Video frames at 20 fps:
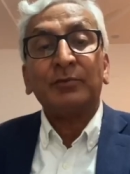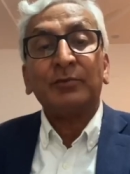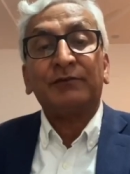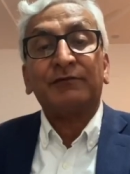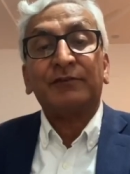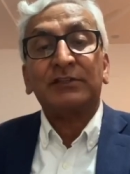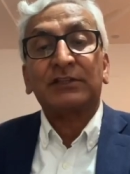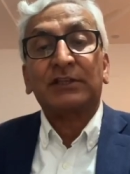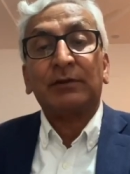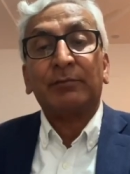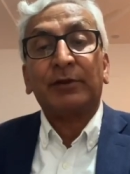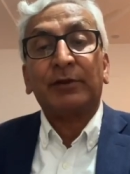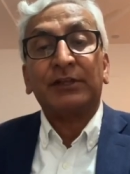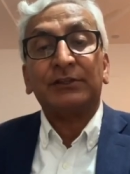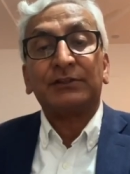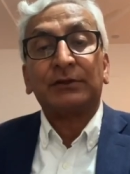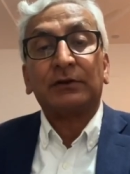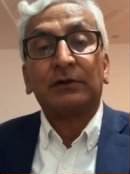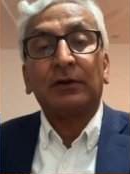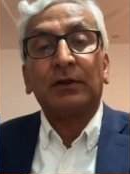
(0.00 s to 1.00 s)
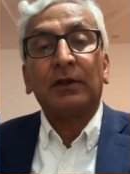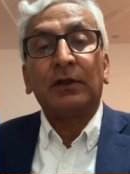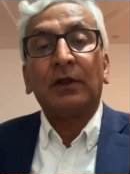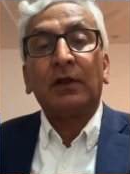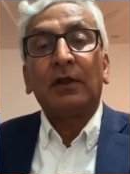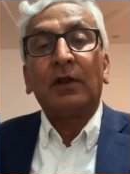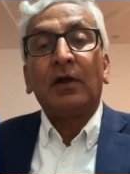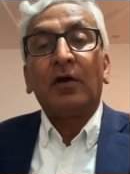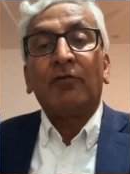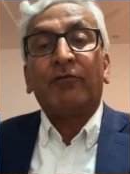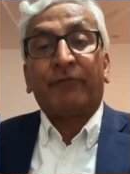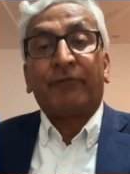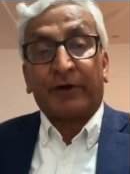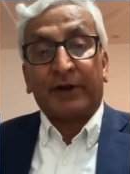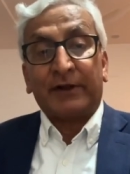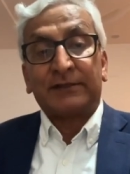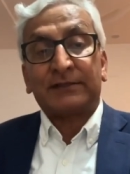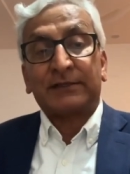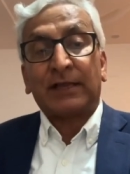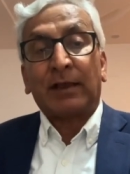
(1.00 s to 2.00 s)
of discrimination.
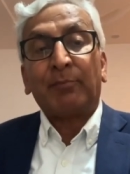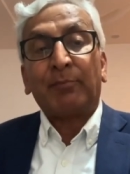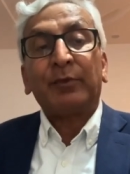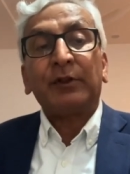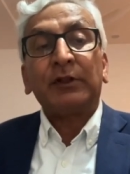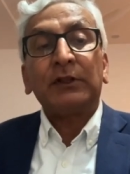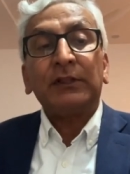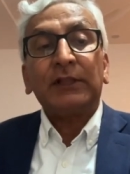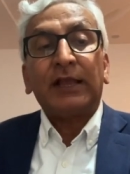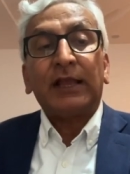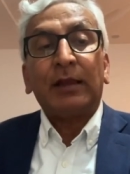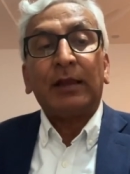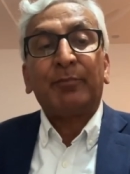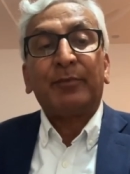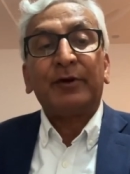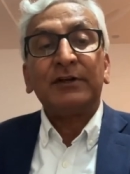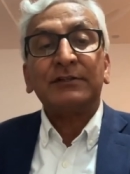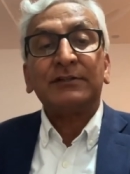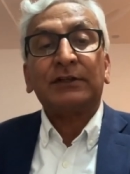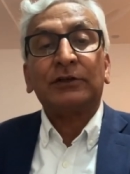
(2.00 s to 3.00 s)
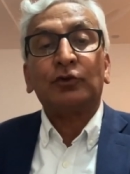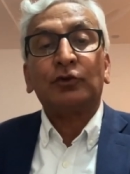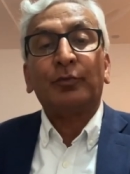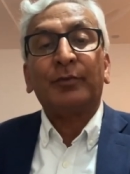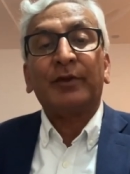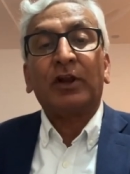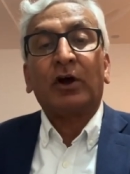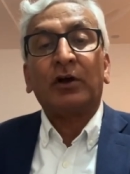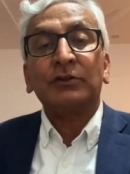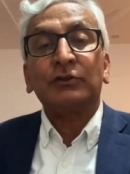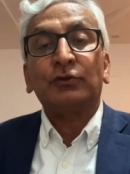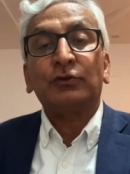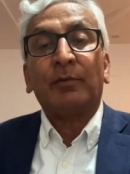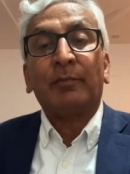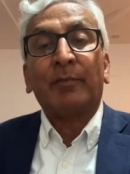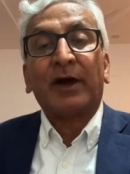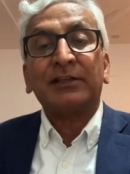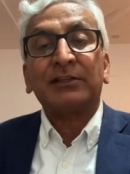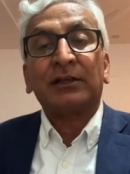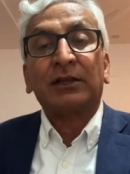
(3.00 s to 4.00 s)
For example, a person who belongs to a
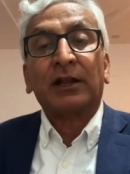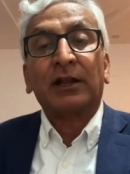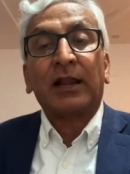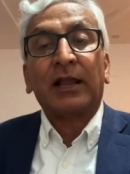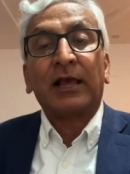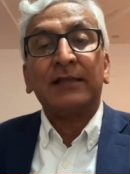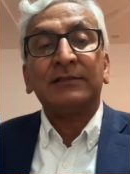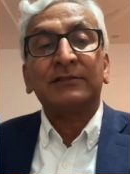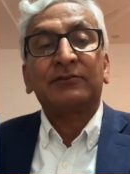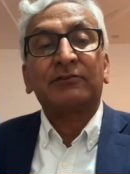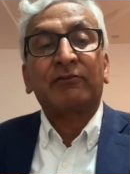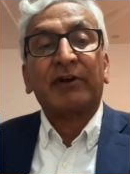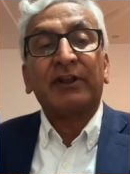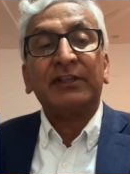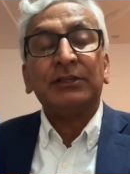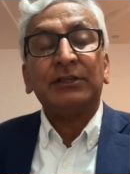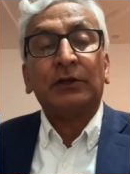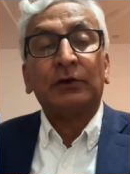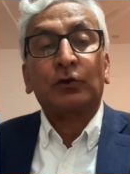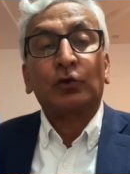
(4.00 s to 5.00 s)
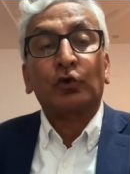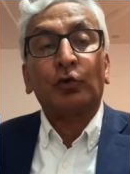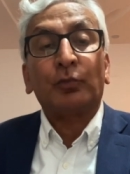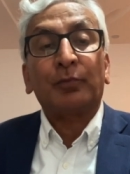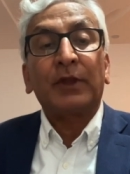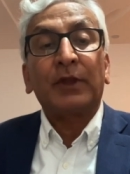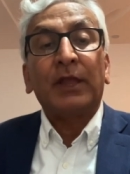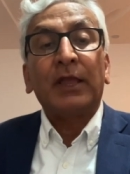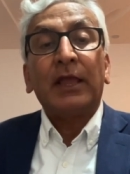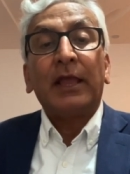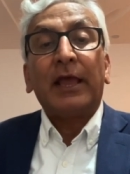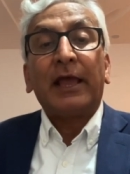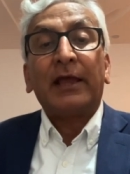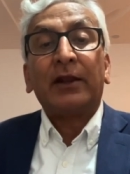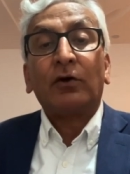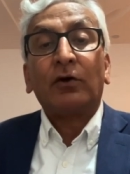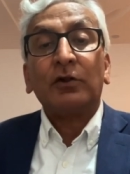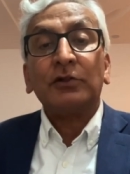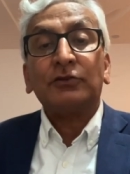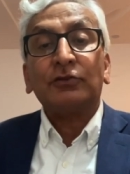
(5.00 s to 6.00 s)
marginalized racial group
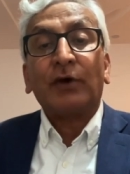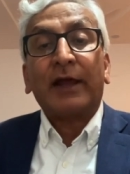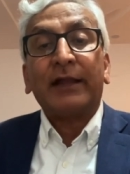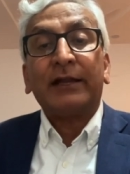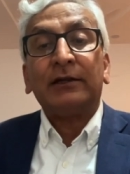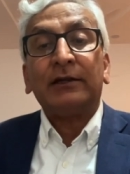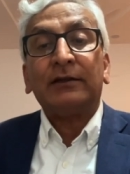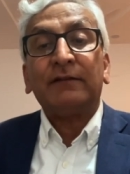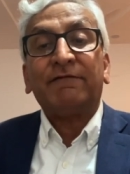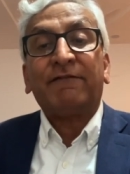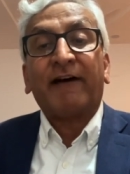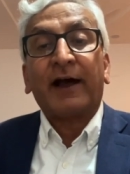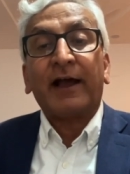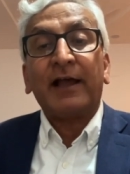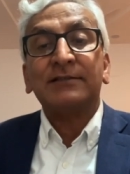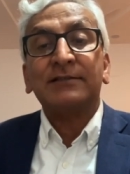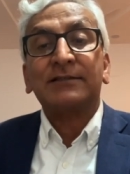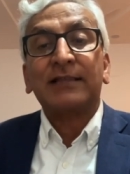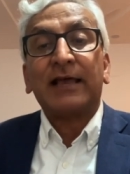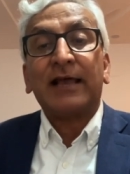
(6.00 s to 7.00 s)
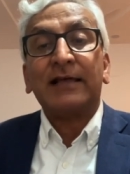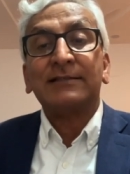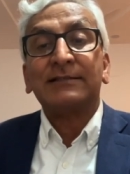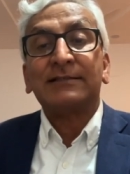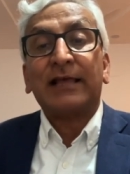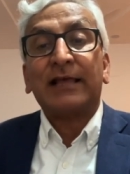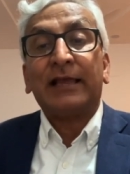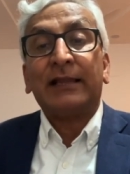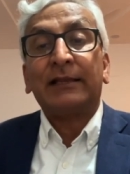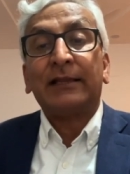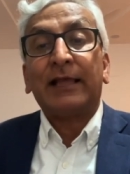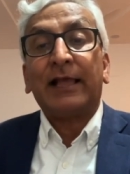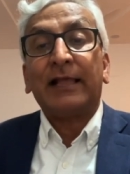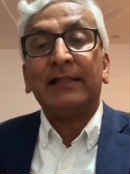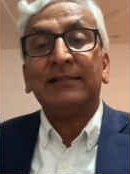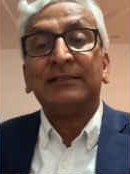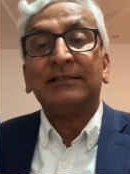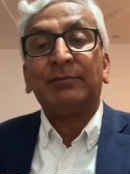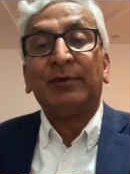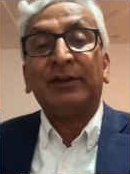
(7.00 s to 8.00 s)
and also identifies as an
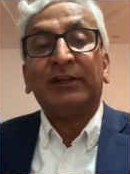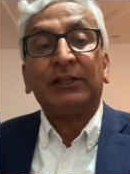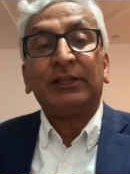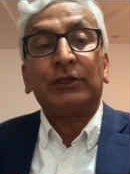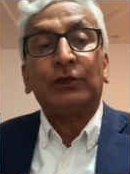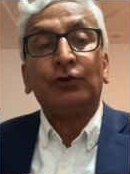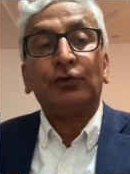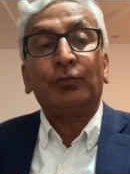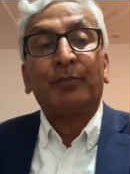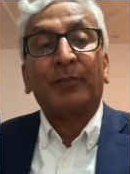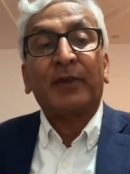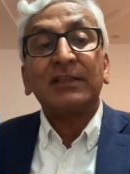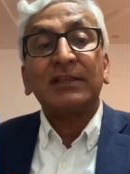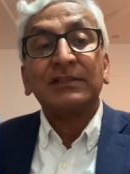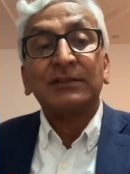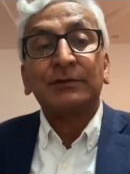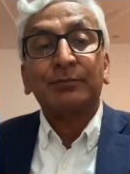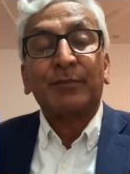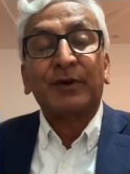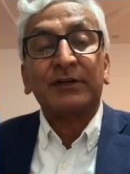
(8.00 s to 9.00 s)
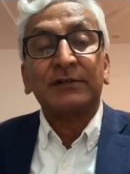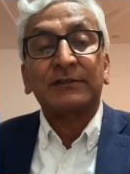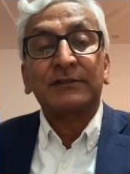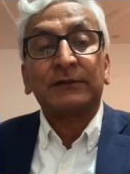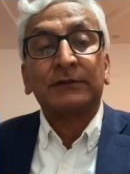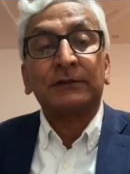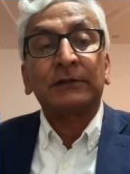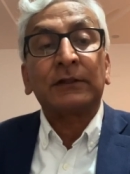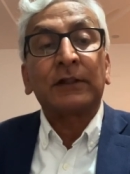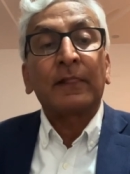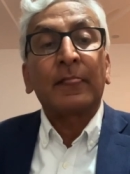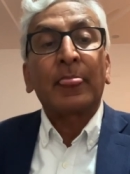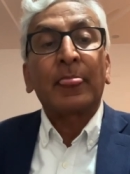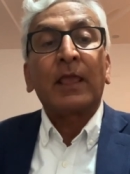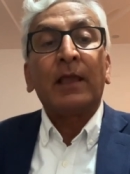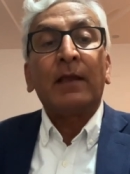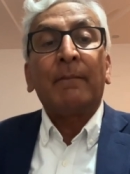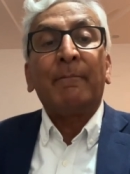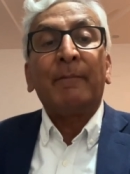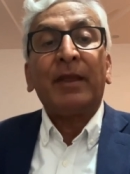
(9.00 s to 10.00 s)
LGBTQ plus person
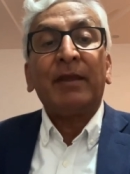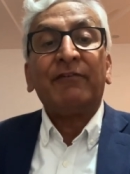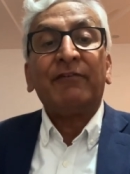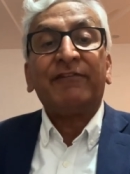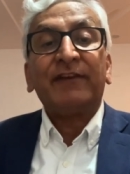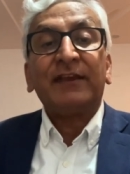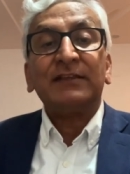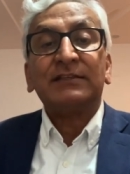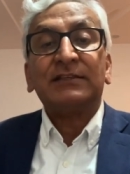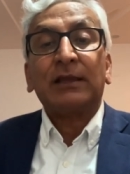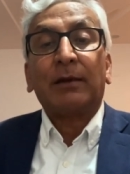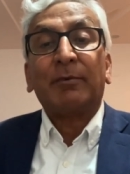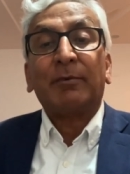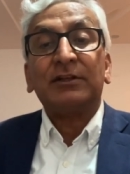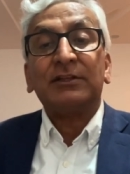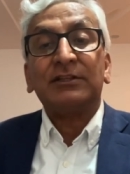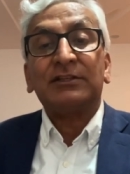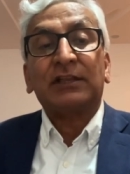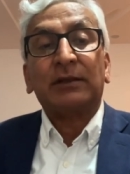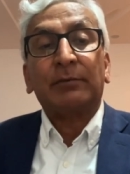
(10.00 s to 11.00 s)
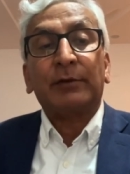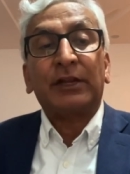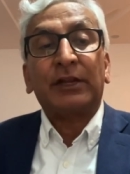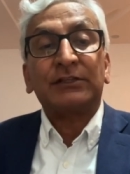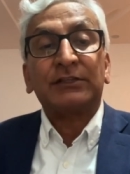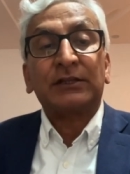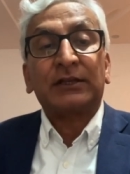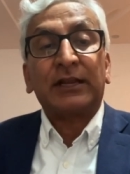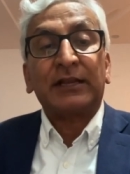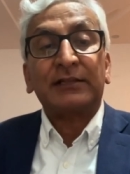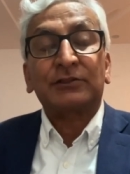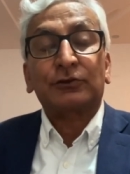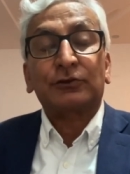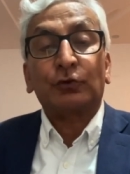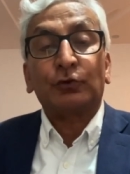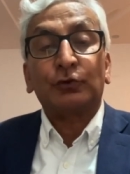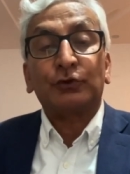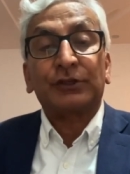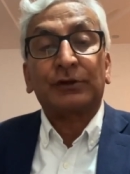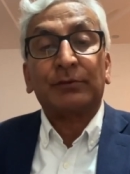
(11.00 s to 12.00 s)
may face double discrimination and
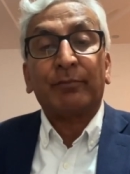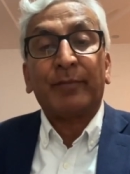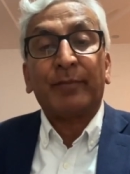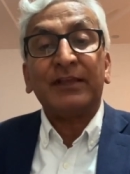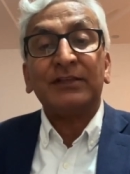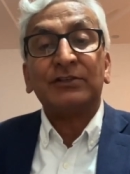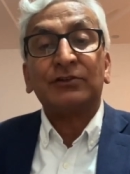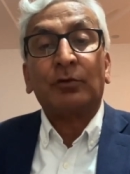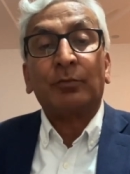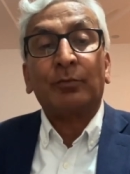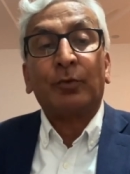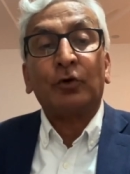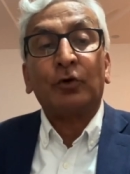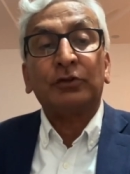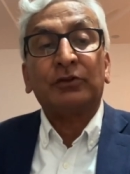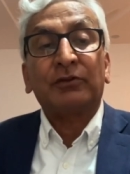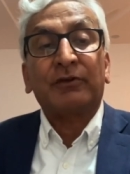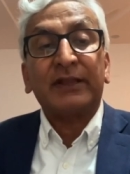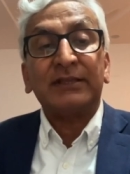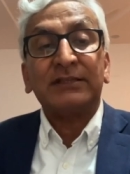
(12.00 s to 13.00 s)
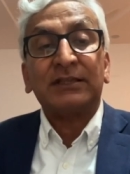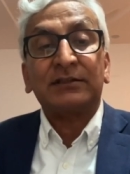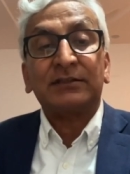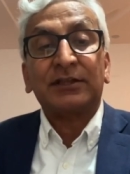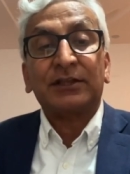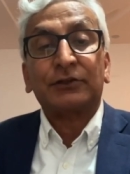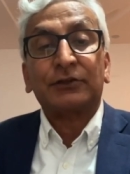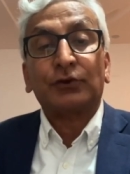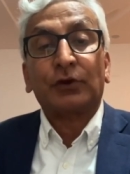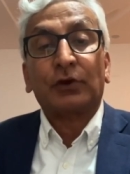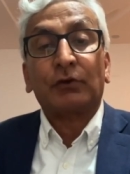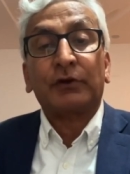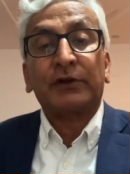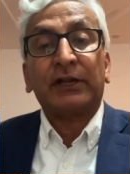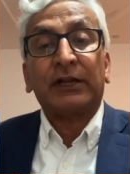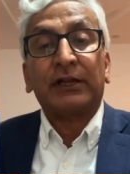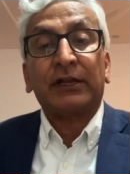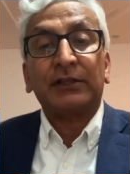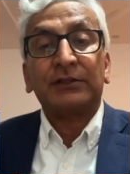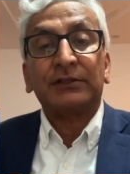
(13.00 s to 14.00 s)
exclusion based on both race and sexual
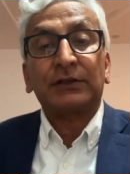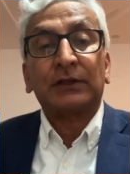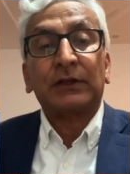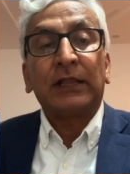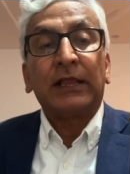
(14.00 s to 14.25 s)
orientation.